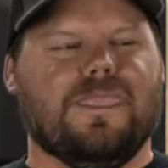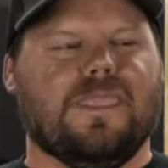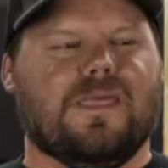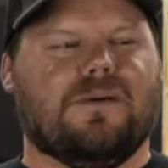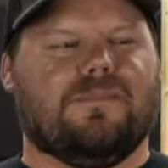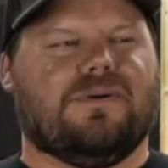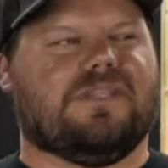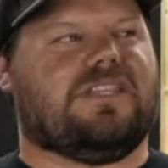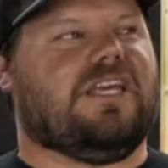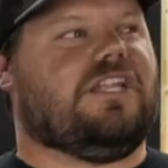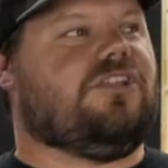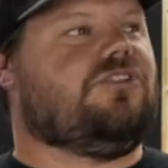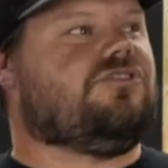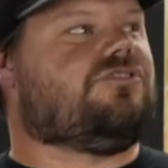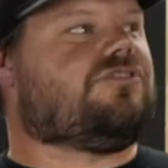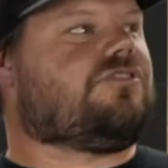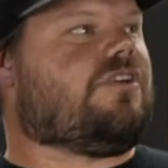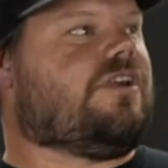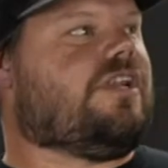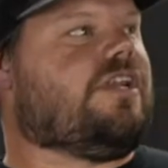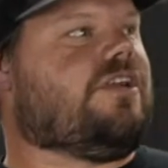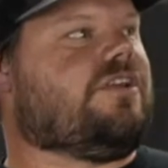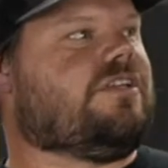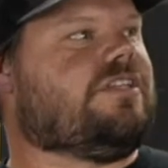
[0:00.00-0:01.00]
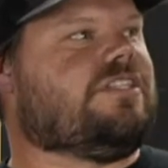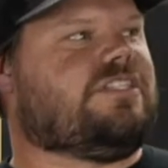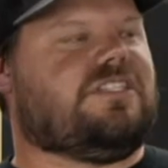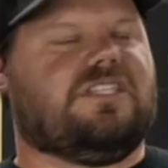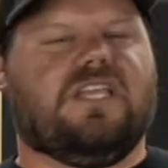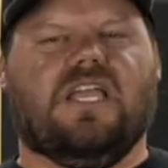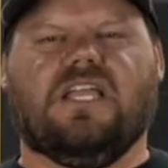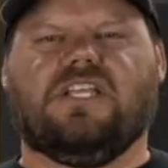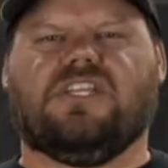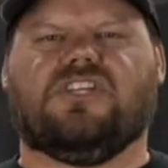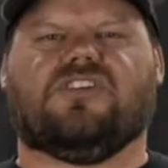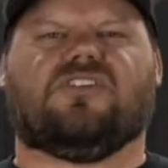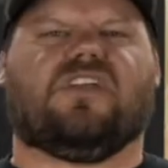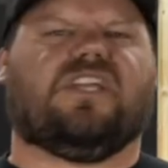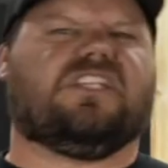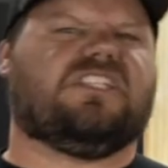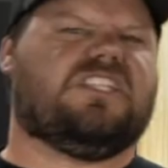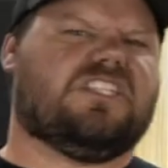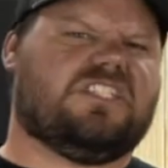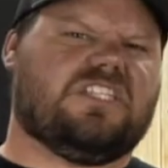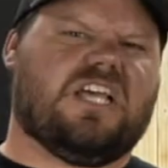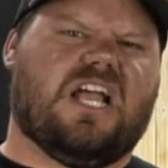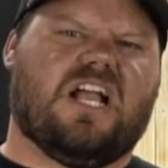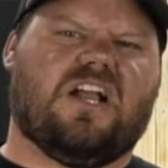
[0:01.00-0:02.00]
But then you start hearing this teaching, you're like,
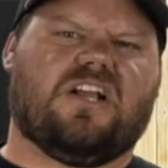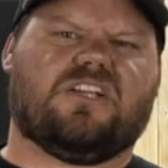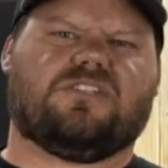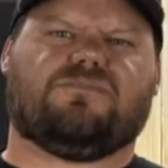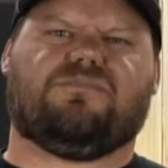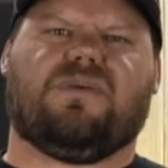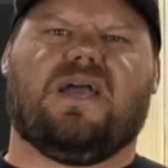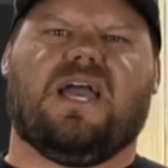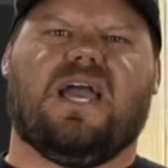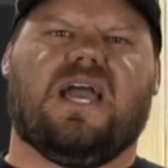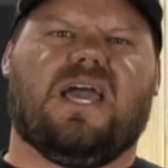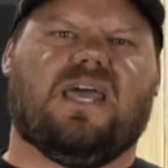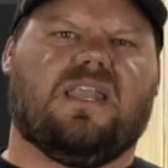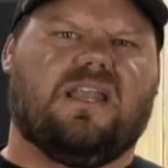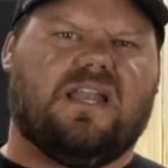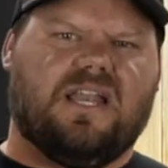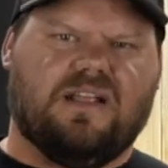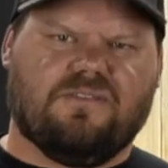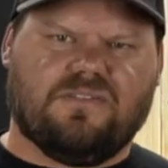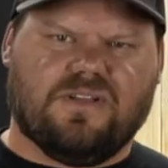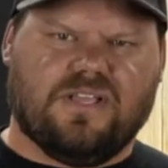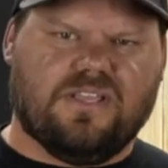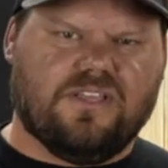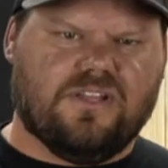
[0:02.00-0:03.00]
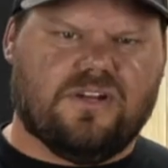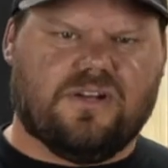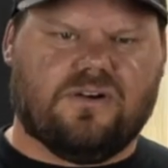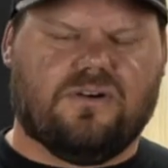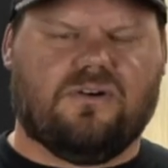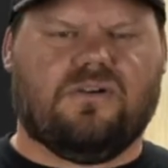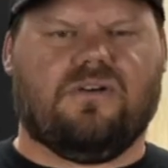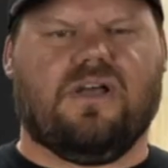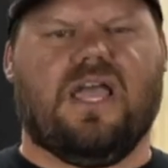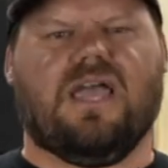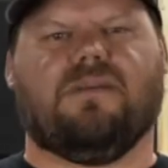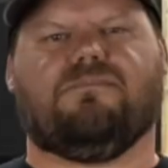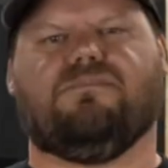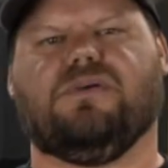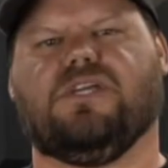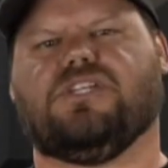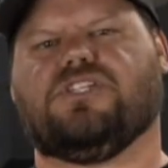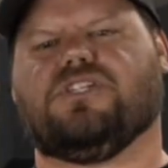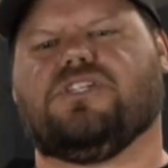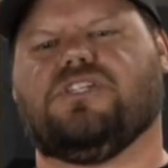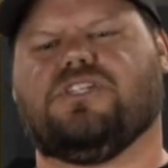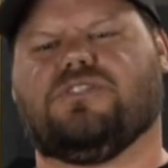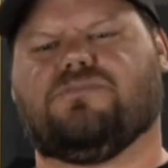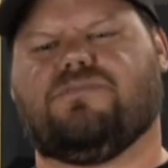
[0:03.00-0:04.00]
desire is bad, and
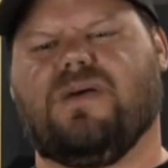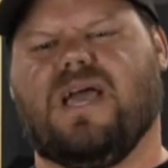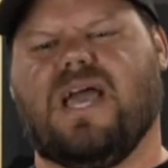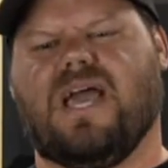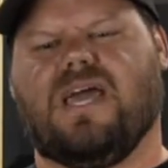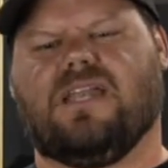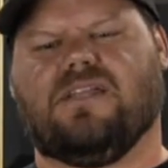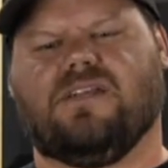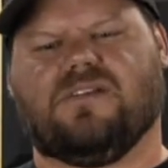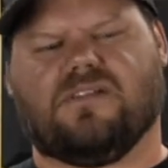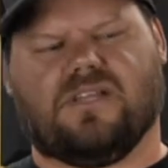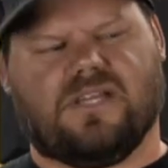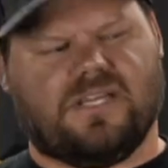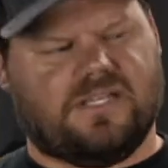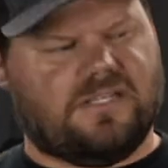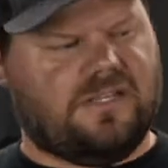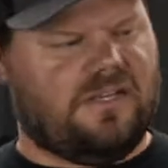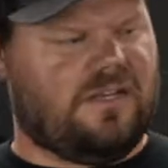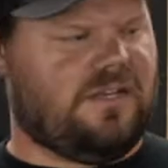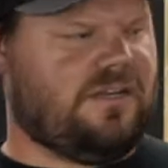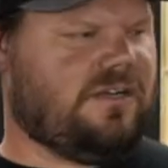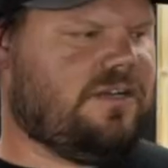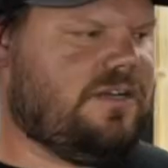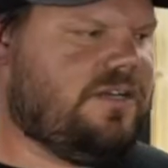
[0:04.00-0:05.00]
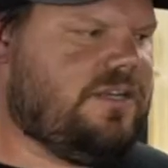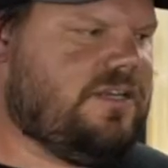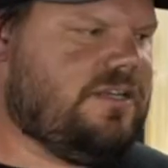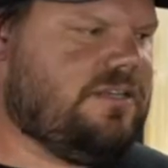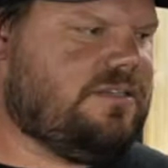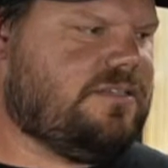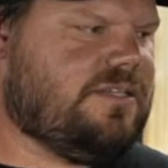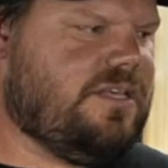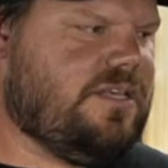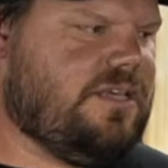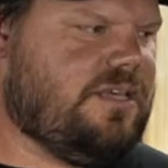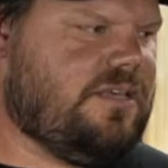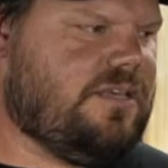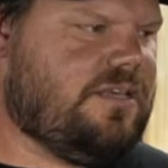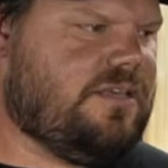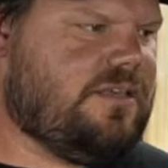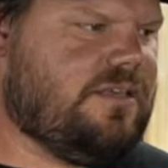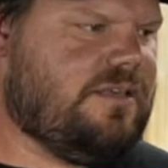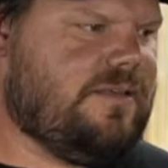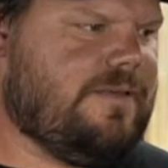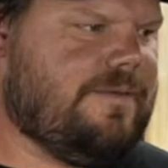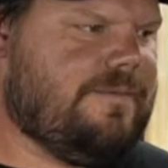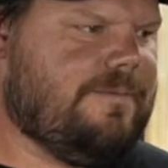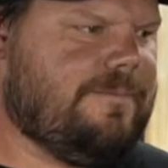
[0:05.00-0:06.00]
ambition is bad, and you're like, all right, dang.
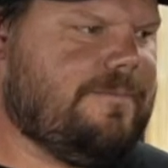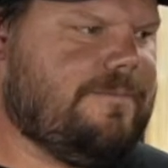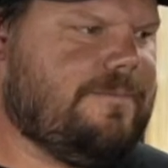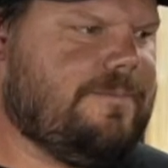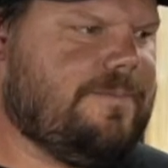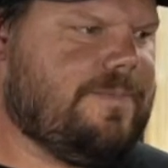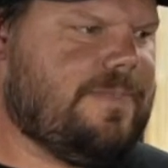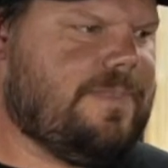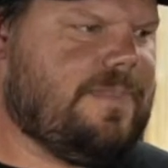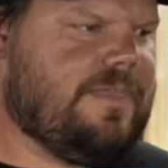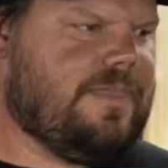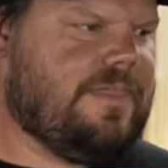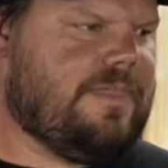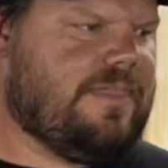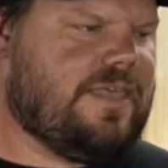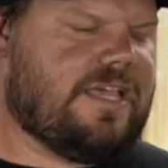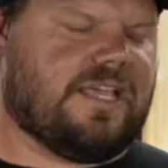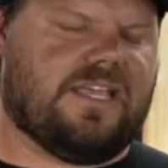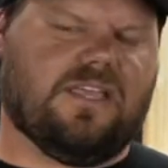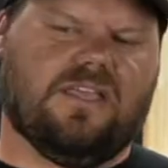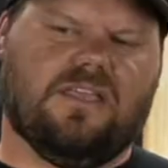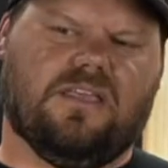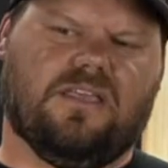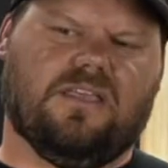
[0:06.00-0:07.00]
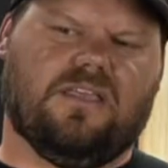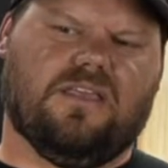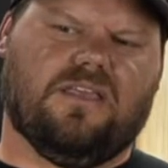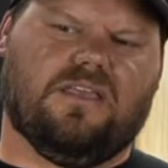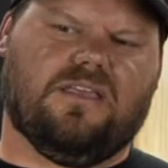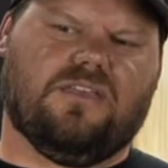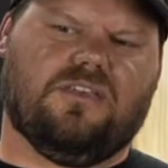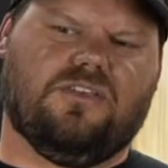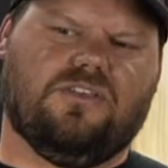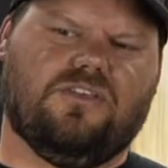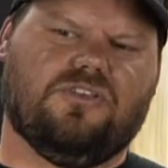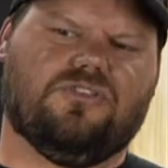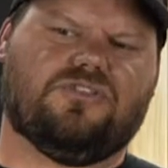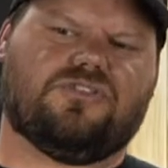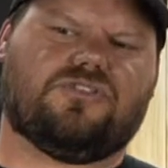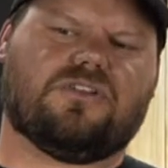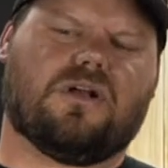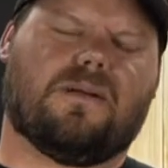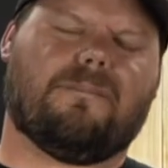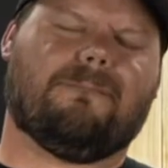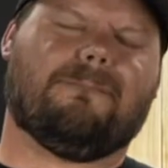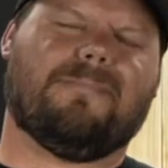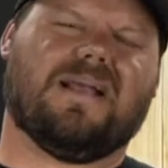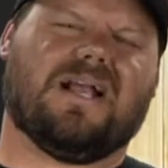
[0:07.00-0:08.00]
Like, you
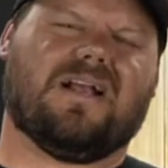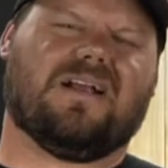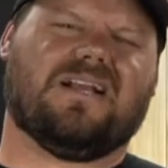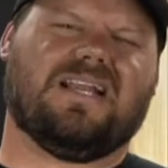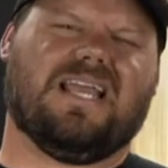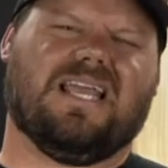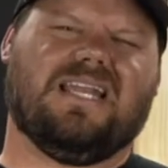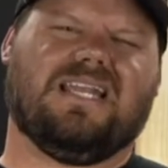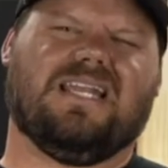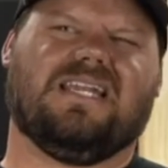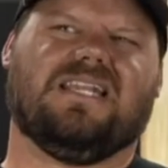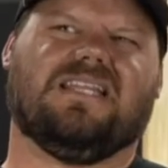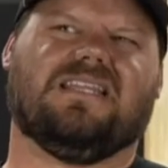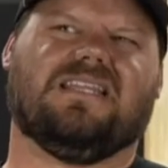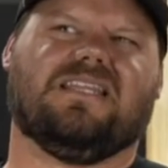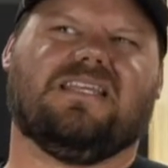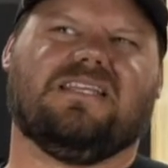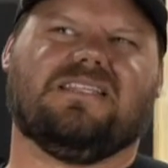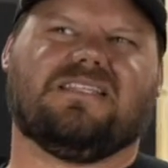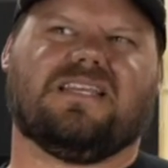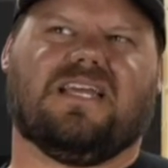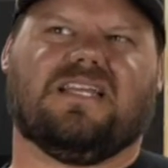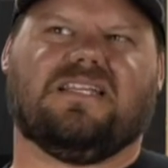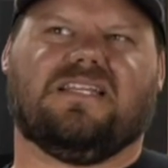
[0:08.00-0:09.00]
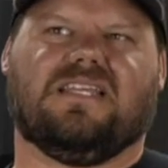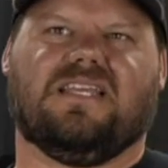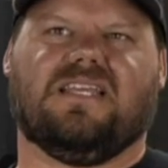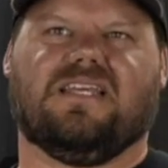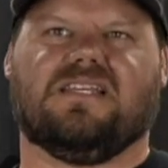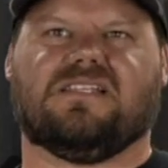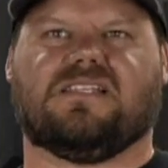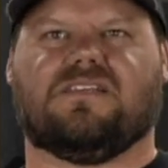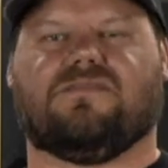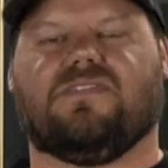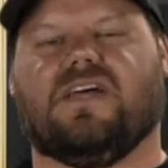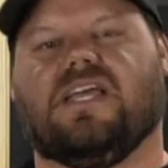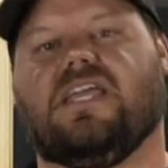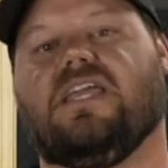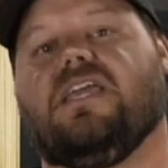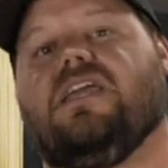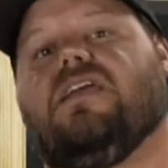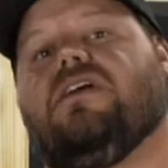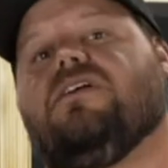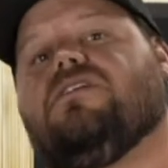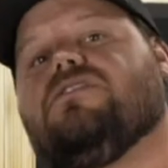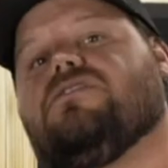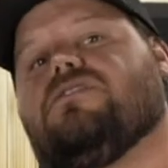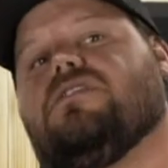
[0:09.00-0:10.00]
start marinating in these ideas of like,
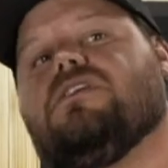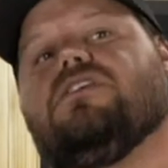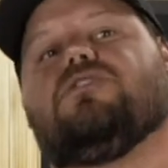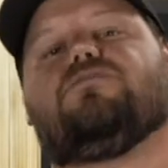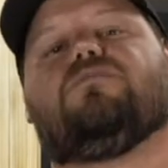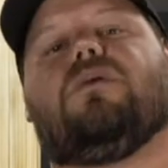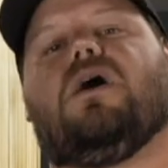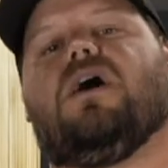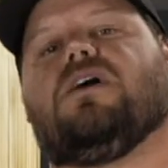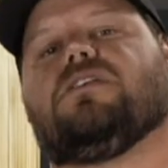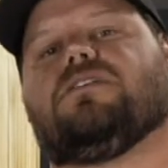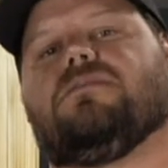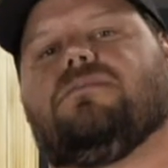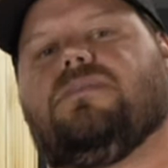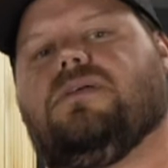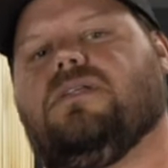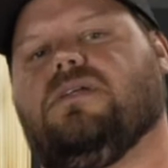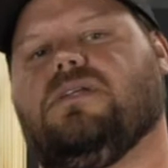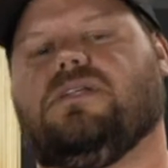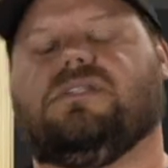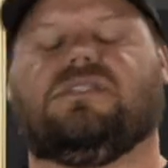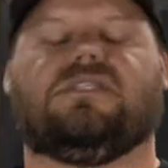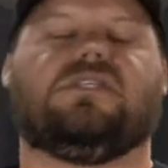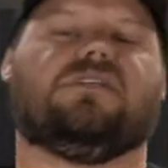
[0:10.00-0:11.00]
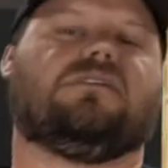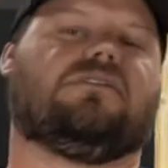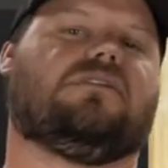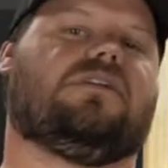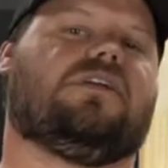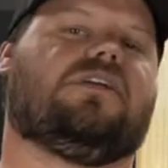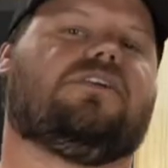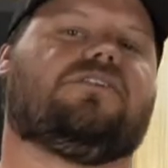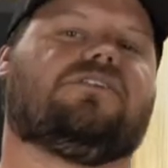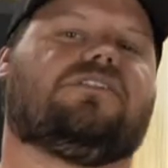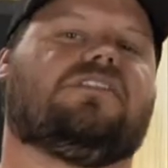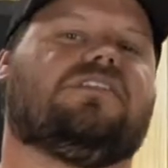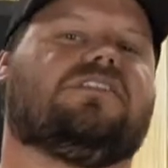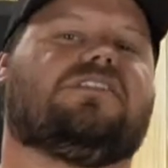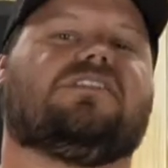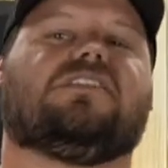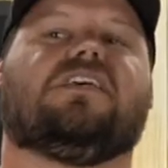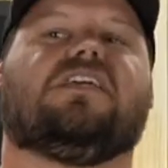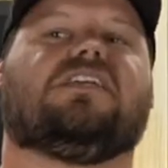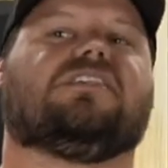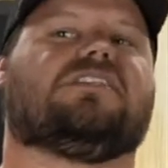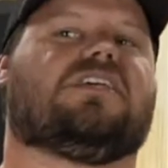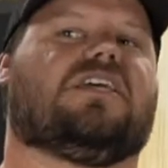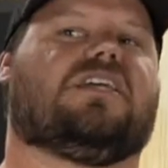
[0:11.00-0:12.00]
here's these possibilities. Here's these
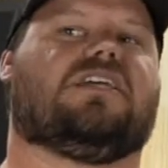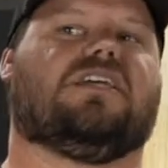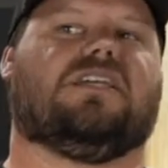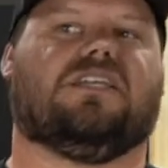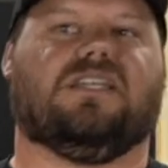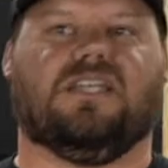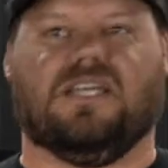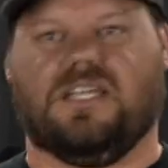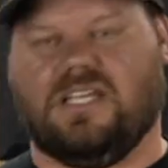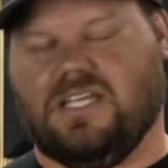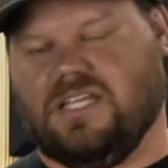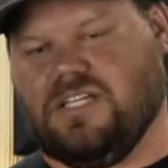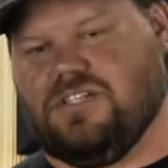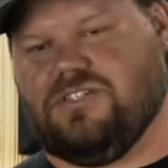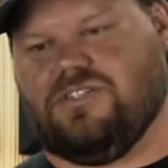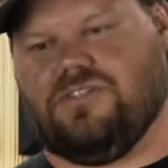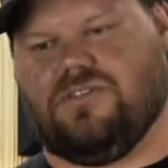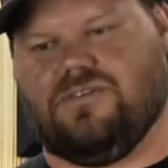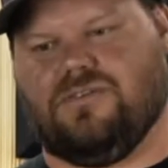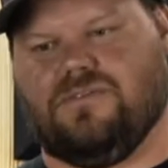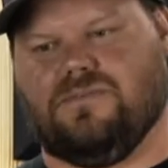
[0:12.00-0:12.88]
things I could get into.